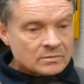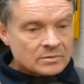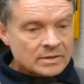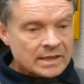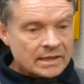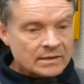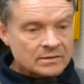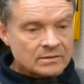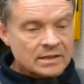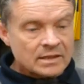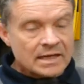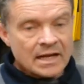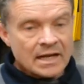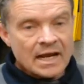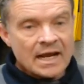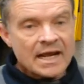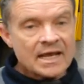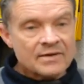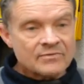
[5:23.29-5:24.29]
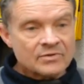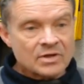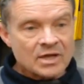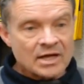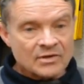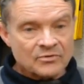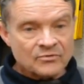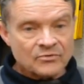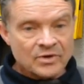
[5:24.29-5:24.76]
Yeah, and I have a
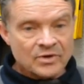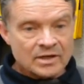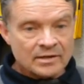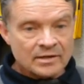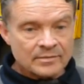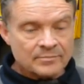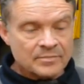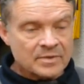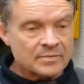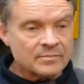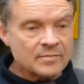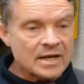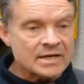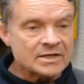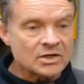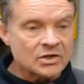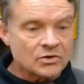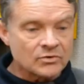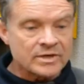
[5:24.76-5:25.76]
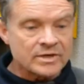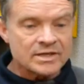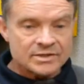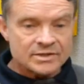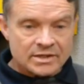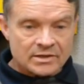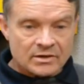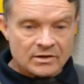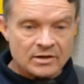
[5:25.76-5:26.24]
lot of fun. I mean, my degree is
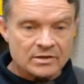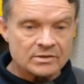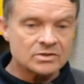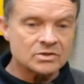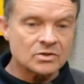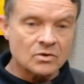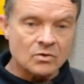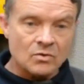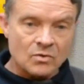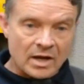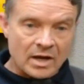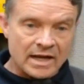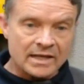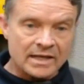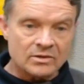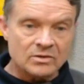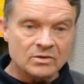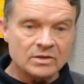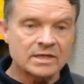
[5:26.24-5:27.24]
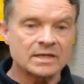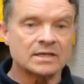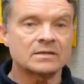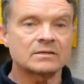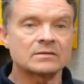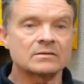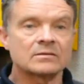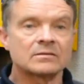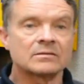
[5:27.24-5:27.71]
in art, so I look at
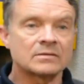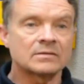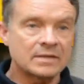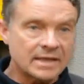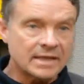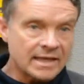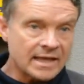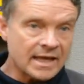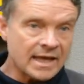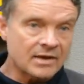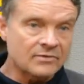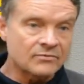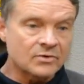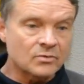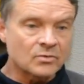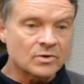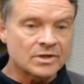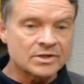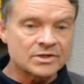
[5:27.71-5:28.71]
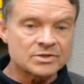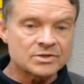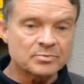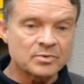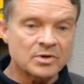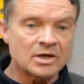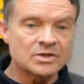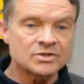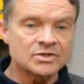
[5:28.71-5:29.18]
every one of these
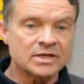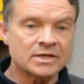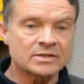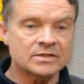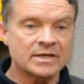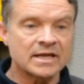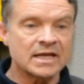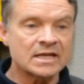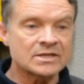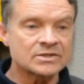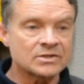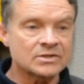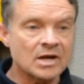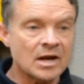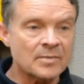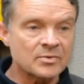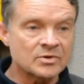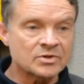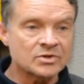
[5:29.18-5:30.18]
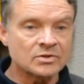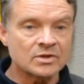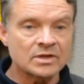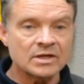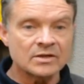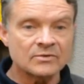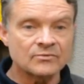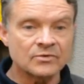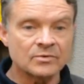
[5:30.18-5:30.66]
projects as an
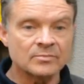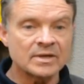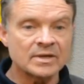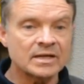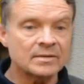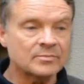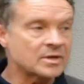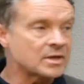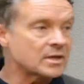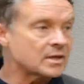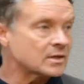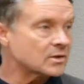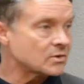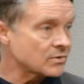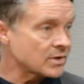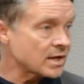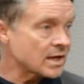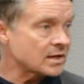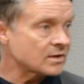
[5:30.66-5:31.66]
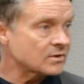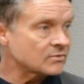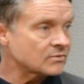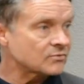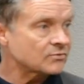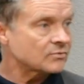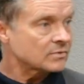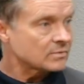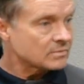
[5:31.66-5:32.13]
opportunity for me to be
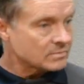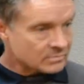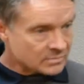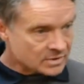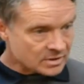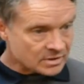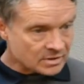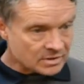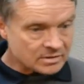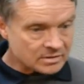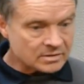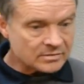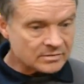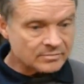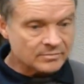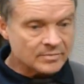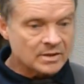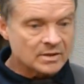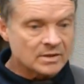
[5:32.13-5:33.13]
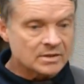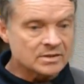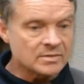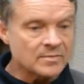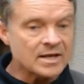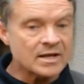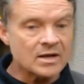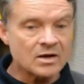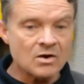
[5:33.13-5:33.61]
creative, to
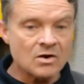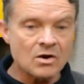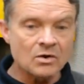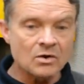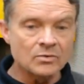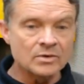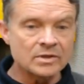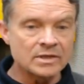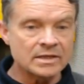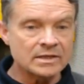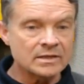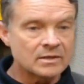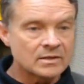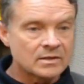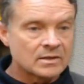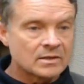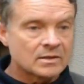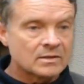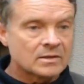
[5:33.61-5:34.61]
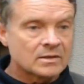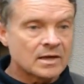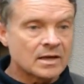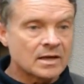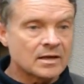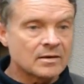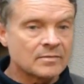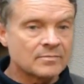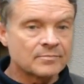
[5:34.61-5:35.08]
make a car really,
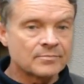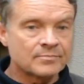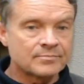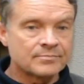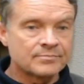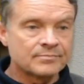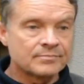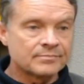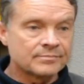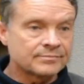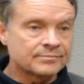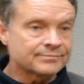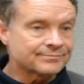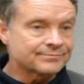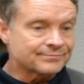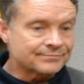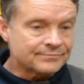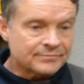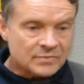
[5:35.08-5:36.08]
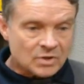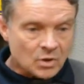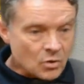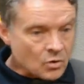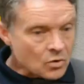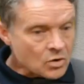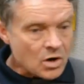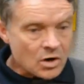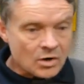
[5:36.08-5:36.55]
the
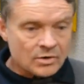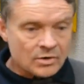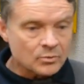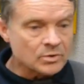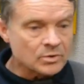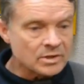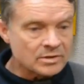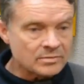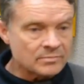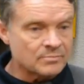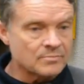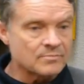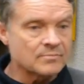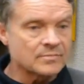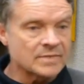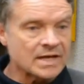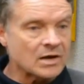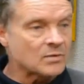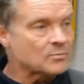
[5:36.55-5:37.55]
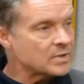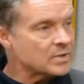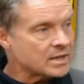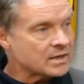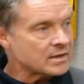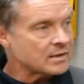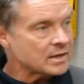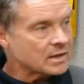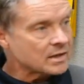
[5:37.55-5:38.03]
whole car to really now be
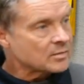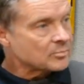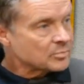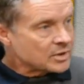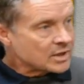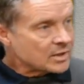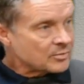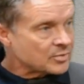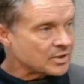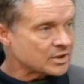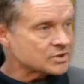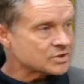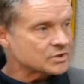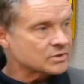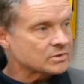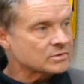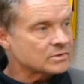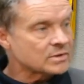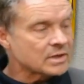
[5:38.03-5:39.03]
a complete picture.